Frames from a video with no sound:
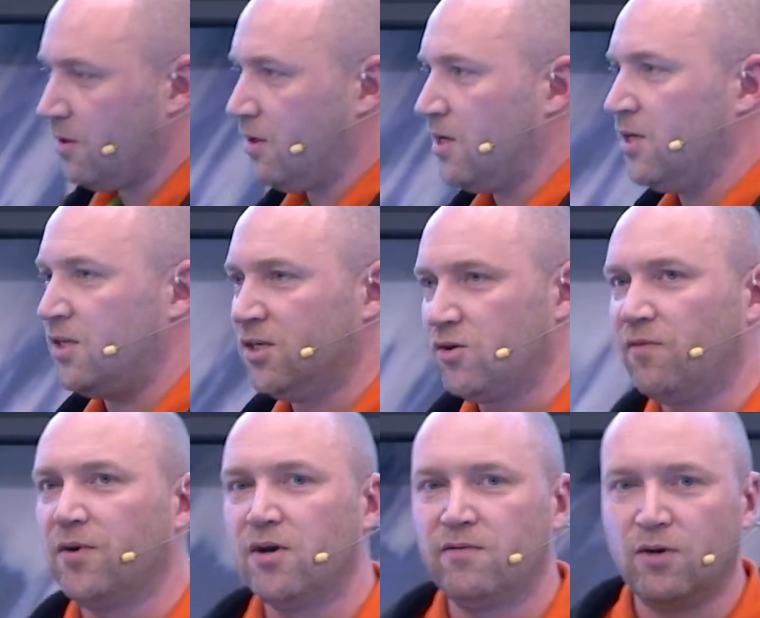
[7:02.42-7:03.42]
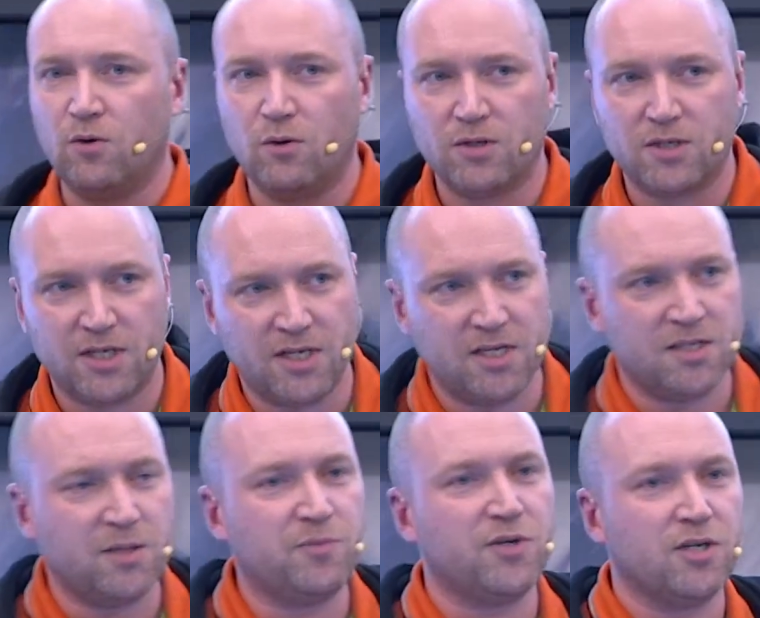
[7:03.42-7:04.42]
is often overlooked is the
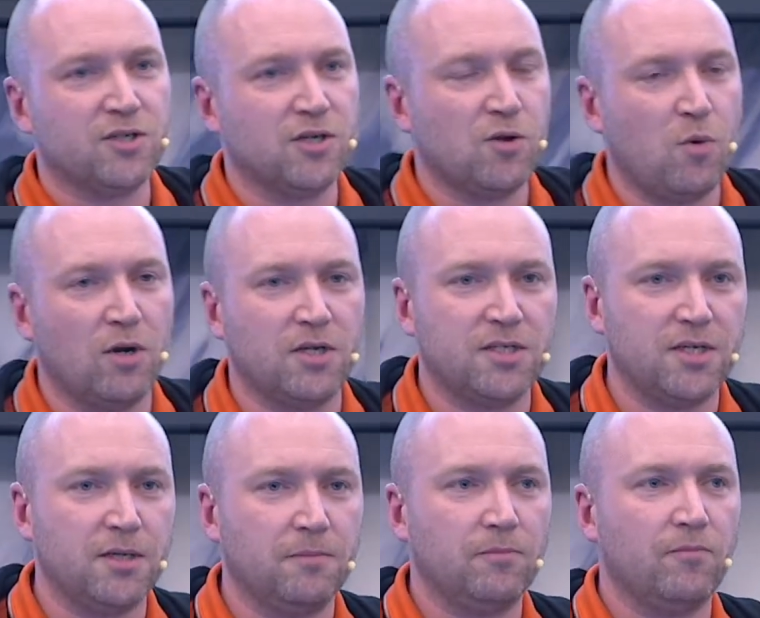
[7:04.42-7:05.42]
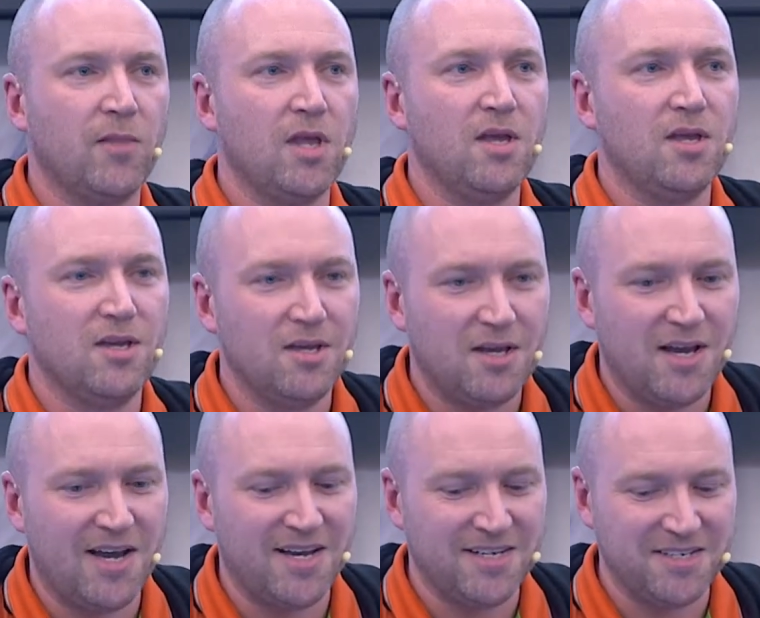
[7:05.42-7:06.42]
production quality.
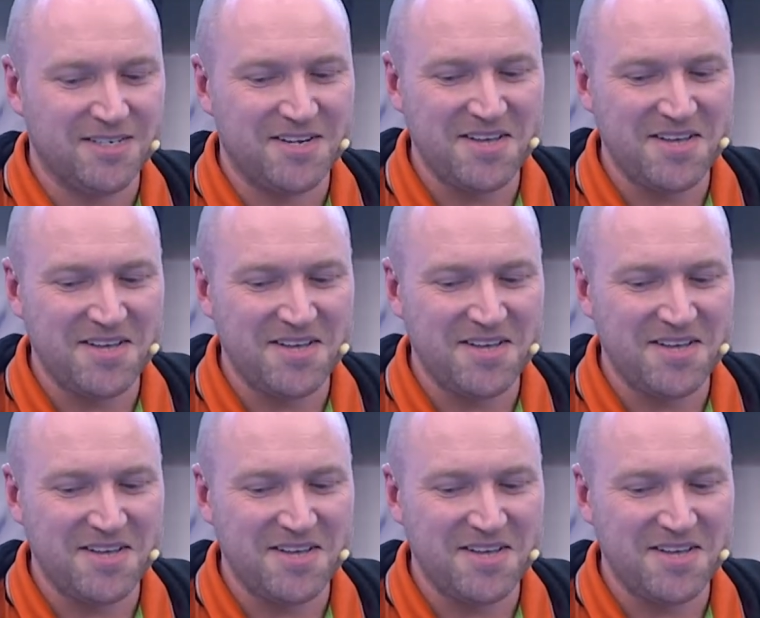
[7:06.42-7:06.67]
And